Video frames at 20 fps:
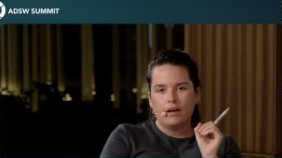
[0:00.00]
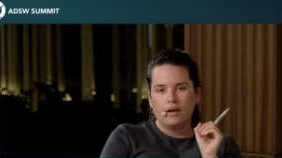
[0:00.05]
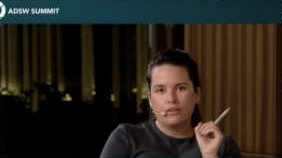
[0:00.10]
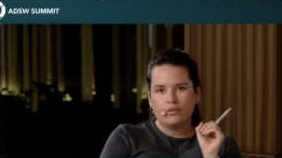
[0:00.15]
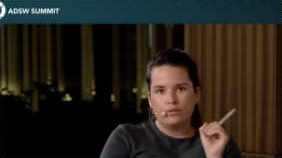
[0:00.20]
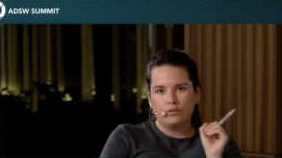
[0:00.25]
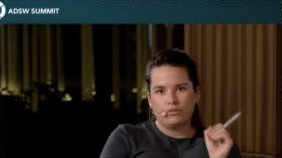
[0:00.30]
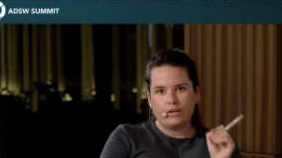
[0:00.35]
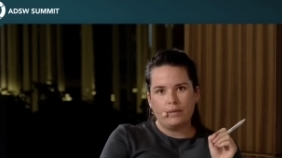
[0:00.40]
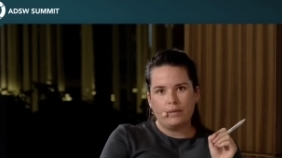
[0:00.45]

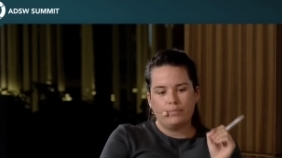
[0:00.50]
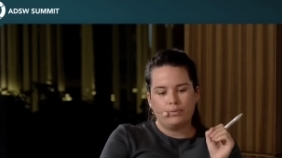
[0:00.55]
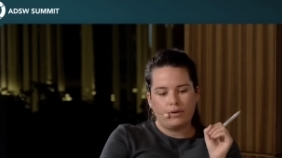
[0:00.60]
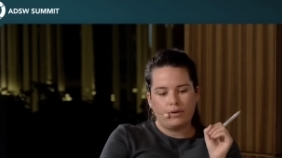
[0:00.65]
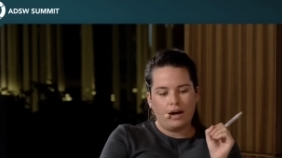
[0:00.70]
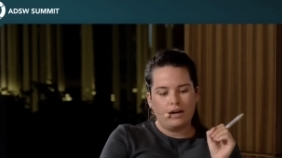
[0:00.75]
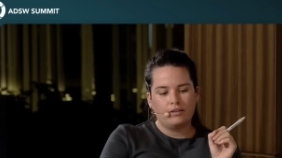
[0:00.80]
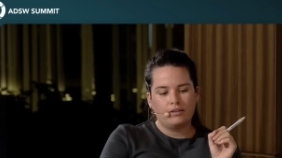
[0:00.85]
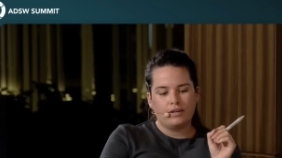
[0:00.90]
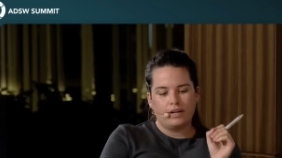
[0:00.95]
Although great
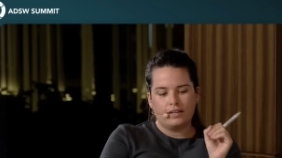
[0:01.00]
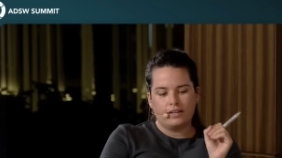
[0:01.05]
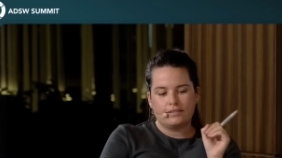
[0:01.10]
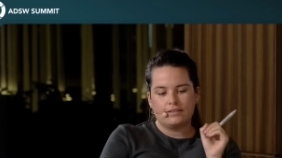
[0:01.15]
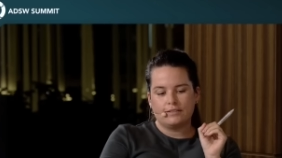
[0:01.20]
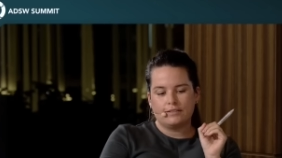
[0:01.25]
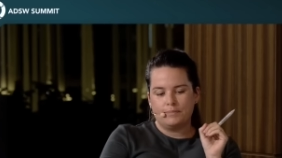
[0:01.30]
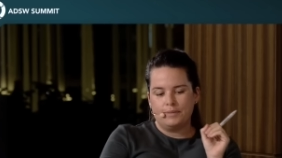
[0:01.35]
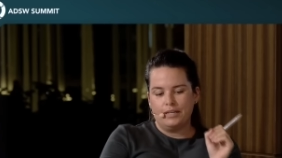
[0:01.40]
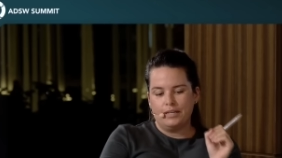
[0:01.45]
progress
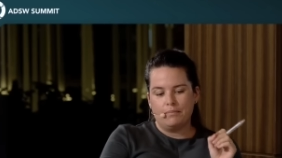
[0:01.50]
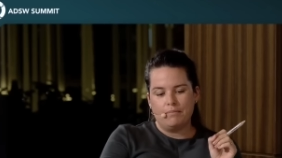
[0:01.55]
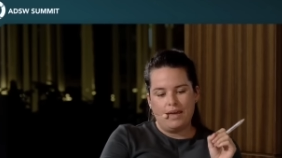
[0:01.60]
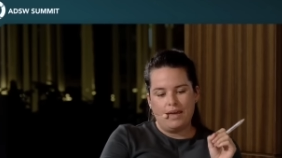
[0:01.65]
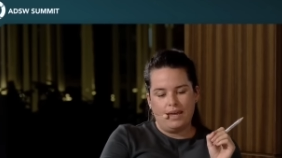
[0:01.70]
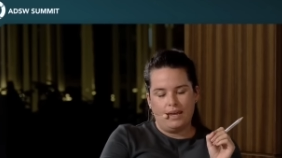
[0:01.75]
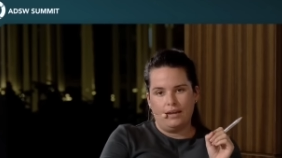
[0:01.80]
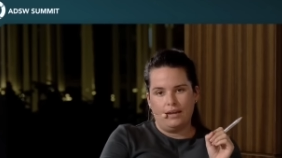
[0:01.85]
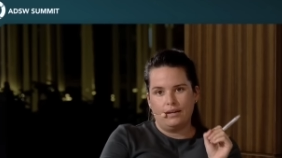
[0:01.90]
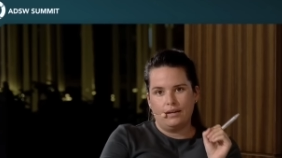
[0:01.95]
is being
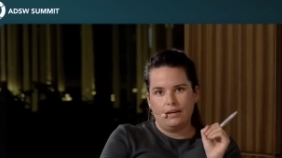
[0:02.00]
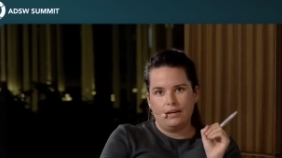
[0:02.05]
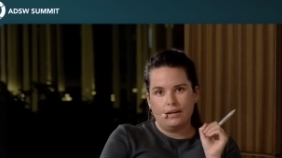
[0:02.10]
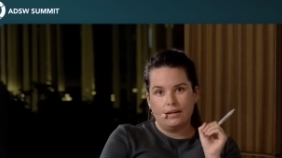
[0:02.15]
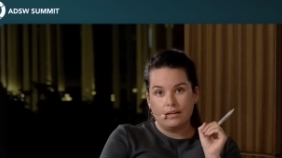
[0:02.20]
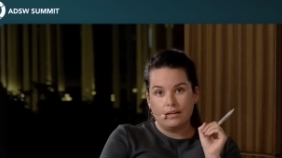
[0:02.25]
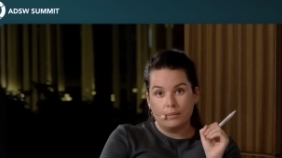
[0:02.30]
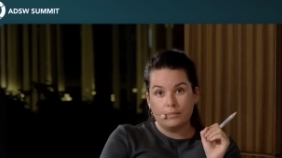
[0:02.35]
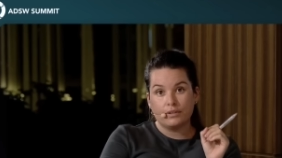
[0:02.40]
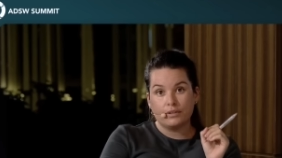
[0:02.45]
made,
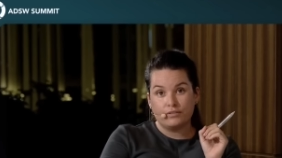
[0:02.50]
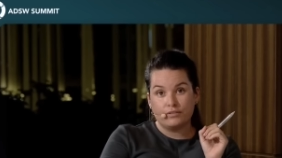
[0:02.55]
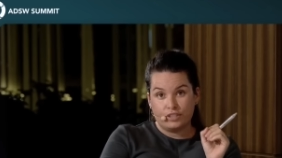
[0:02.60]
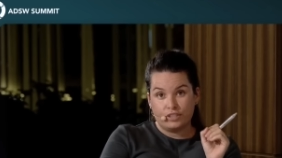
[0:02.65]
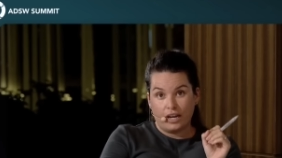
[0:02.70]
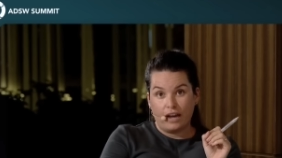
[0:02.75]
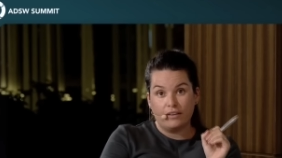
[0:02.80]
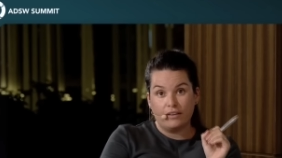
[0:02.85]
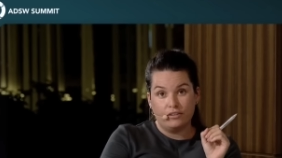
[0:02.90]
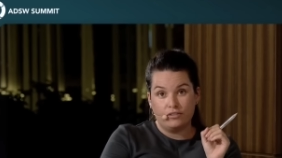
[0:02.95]
a number of
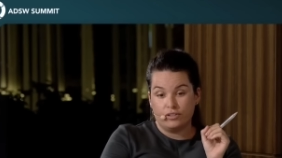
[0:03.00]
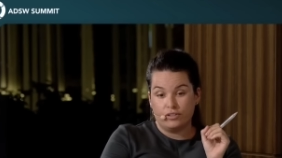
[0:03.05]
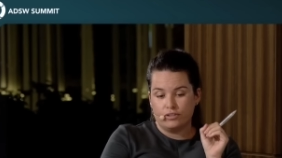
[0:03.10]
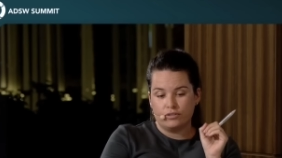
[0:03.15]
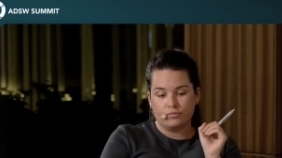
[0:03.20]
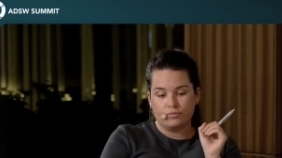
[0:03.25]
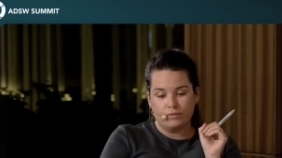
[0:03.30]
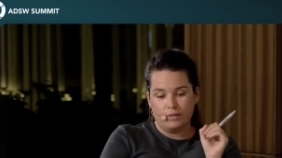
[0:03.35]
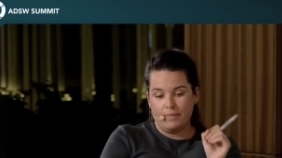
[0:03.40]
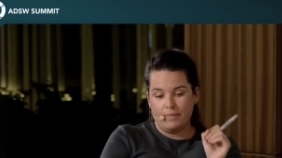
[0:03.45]

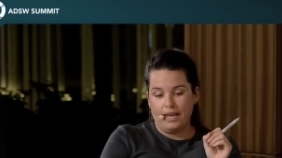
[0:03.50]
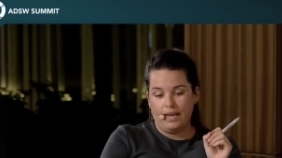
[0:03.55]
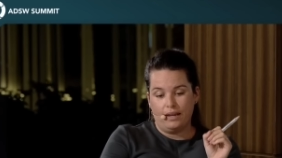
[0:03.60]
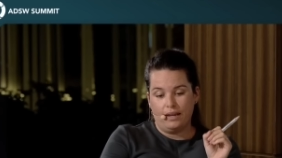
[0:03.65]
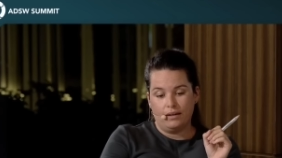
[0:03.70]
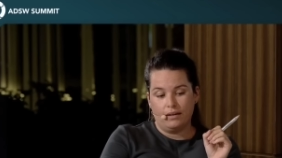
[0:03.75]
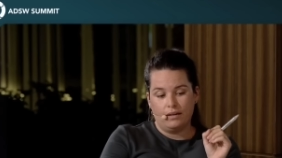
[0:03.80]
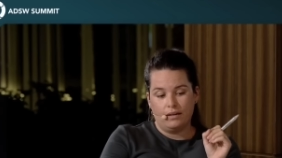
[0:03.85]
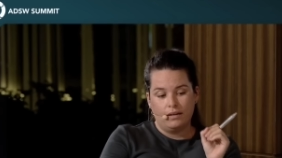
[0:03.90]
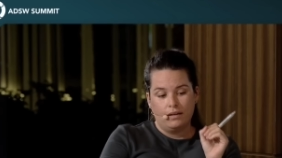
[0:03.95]
challenges
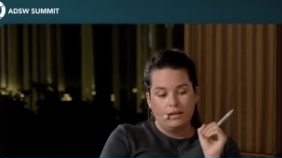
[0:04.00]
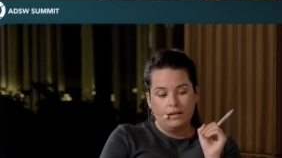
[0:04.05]
remain.